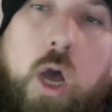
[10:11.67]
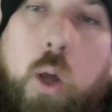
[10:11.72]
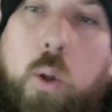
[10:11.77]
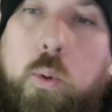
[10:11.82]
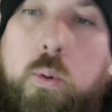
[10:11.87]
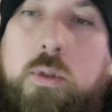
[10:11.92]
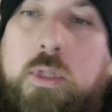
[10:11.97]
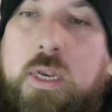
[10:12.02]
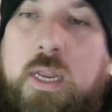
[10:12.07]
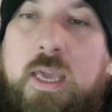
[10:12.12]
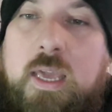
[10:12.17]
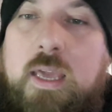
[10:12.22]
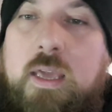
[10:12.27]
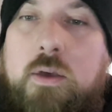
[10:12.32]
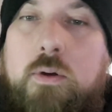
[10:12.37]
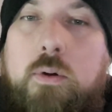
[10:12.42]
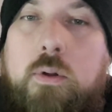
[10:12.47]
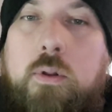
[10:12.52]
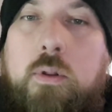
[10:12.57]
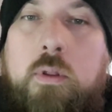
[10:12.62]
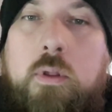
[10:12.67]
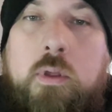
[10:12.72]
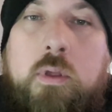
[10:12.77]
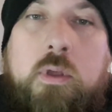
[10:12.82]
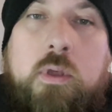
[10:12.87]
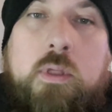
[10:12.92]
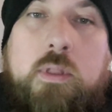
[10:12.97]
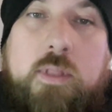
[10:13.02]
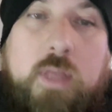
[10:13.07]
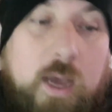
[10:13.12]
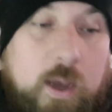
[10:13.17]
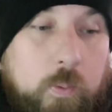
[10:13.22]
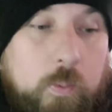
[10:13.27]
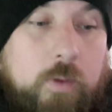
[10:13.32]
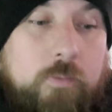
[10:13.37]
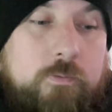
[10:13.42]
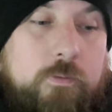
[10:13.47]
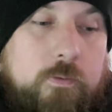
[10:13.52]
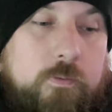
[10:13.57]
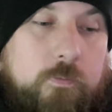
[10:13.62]
Golden Eagle. That
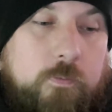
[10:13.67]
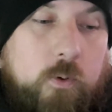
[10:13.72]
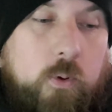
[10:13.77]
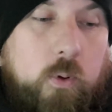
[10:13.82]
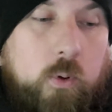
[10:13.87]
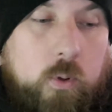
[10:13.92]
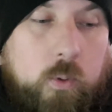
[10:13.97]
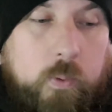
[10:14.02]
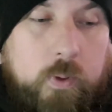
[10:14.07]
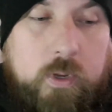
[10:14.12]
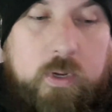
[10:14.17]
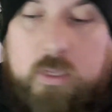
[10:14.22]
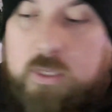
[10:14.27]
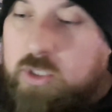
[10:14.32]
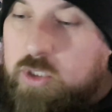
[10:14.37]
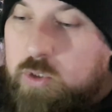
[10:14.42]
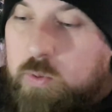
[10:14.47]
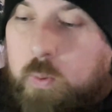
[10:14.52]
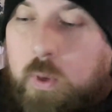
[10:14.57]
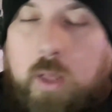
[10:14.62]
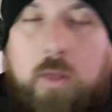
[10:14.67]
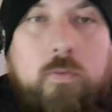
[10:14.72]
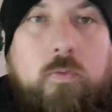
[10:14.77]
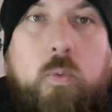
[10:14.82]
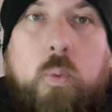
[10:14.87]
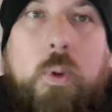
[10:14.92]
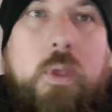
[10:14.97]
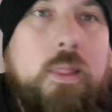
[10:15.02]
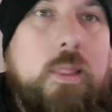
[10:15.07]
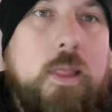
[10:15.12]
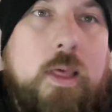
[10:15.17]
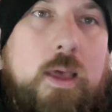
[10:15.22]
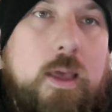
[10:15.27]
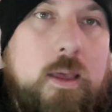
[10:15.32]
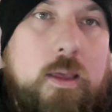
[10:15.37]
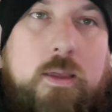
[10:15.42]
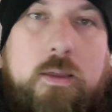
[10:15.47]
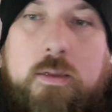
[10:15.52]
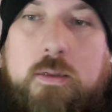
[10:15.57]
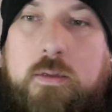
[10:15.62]
went for 4 quid. 12 quid
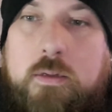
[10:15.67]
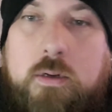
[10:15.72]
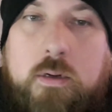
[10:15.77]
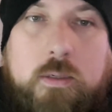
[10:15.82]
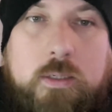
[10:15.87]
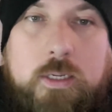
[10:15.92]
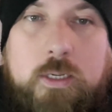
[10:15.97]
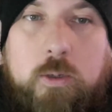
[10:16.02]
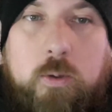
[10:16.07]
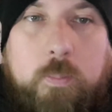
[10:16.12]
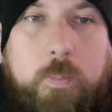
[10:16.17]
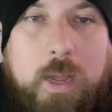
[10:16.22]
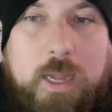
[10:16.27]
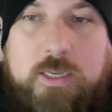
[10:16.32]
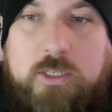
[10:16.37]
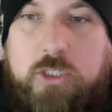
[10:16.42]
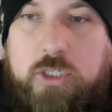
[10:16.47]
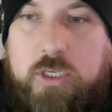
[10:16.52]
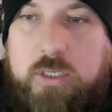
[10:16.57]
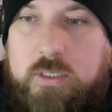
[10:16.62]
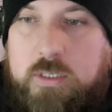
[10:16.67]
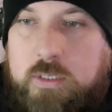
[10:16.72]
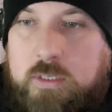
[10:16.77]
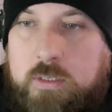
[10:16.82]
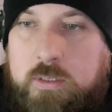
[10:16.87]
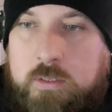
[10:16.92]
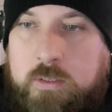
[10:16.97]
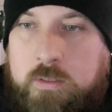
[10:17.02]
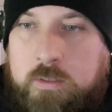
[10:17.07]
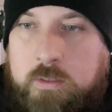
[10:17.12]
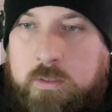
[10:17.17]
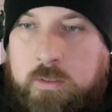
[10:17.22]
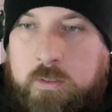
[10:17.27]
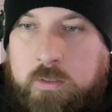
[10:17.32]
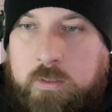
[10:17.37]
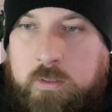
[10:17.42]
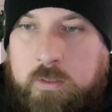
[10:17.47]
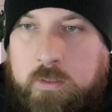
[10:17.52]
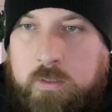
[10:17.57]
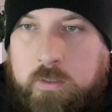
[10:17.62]
there on little badges.
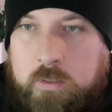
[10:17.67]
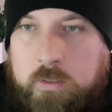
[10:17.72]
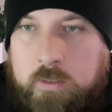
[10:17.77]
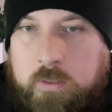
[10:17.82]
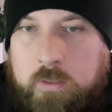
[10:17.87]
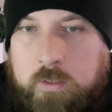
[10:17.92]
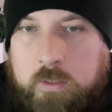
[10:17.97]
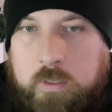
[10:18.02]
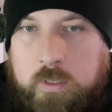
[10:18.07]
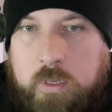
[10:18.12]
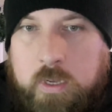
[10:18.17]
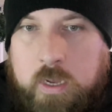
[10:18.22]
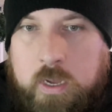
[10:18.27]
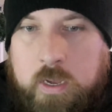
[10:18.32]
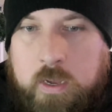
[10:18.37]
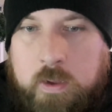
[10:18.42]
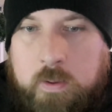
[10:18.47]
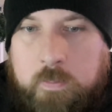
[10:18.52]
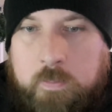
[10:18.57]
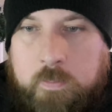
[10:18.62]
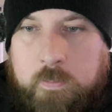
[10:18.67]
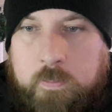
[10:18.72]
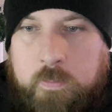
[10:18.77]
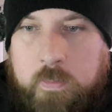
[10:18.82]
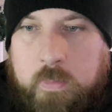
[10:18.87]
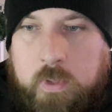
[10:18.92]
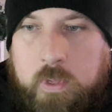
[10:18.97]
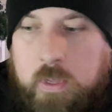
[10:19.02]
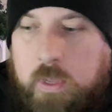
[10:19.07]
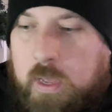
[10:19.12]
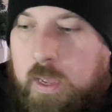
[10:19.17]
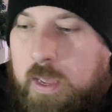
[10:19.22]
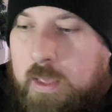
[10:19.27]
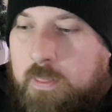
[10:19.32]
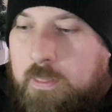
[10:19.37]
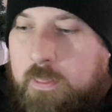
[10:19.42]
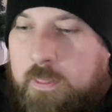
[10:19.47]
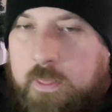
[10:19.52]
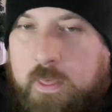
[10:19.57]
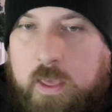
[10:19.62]
And
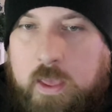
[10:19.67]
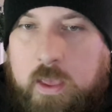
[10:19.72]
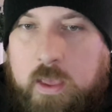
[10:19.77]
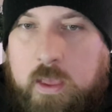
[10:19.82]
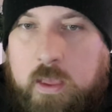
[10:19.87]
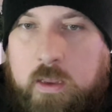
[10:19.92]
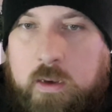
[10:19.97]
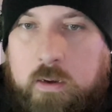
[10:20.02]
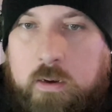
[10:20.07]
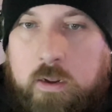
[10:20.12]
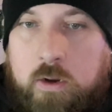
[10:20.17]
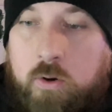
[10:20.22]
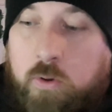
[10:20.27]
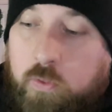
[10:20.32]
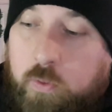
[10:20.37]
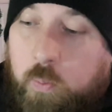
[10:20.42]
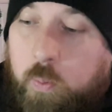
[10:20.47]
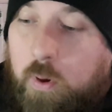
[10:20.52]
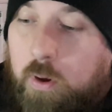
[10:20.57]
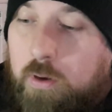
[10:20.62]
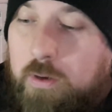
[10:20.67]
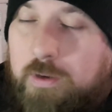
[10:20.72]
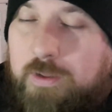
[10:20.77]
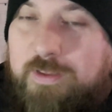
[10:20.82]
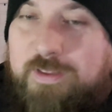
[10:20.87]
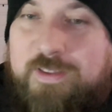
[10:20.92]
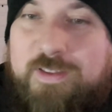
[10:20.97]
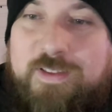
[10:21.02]
then another one.